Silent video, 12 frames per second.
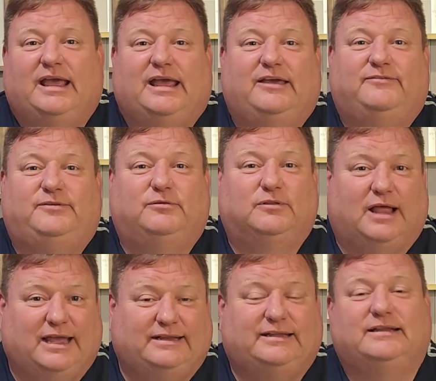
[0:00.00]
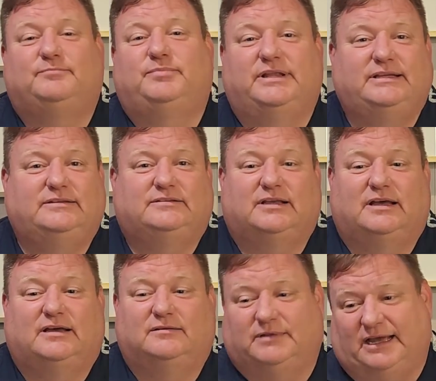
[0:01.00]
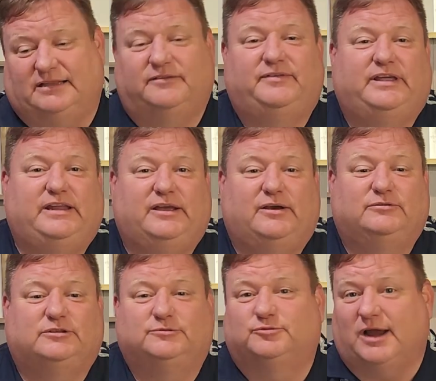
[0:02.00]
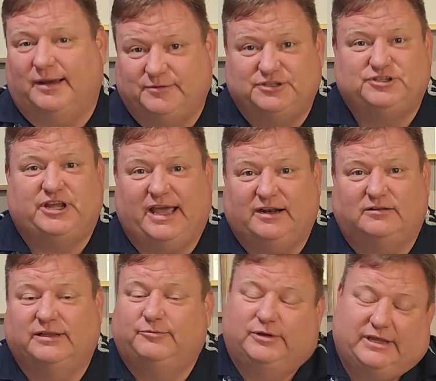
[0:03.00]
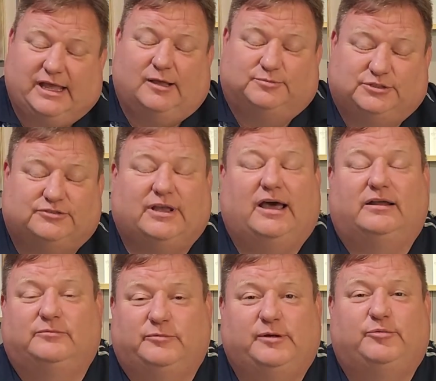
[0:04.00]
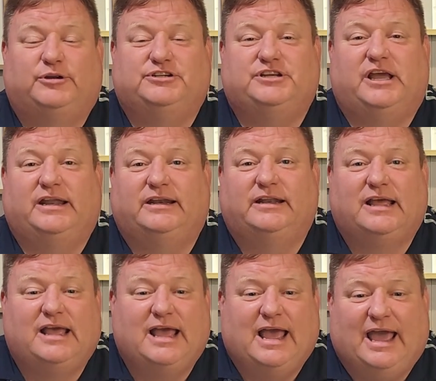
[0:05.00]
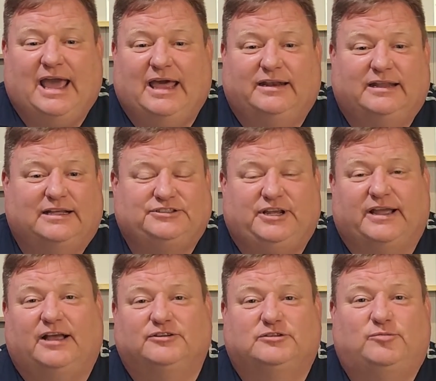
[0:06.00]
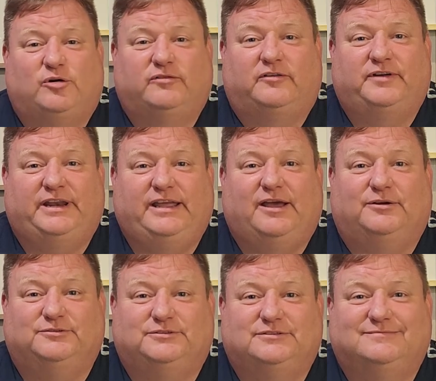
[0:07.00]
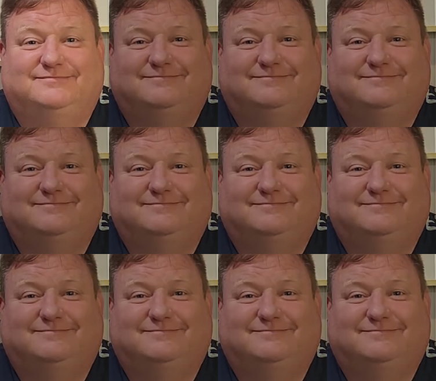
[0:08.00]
If you liked it, please like the video, subscribe to the channel. It really helps us out, and we appreciate it. And check out some more of our videos.